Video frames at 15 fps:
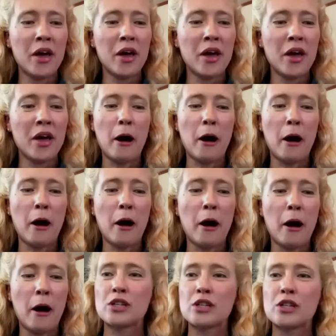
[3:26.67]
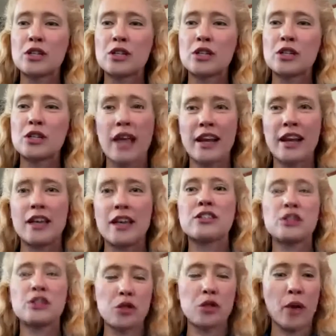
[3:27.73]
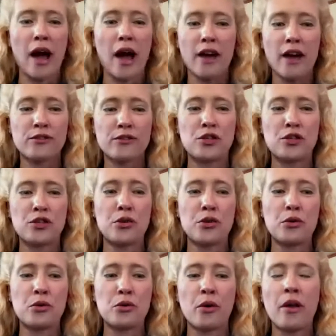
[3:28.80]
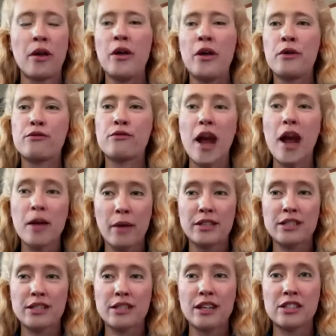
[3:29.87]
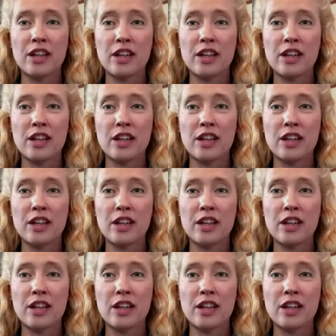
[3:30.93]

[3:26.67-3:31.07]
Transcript: uh, to disrupt a planet, you have to fragment it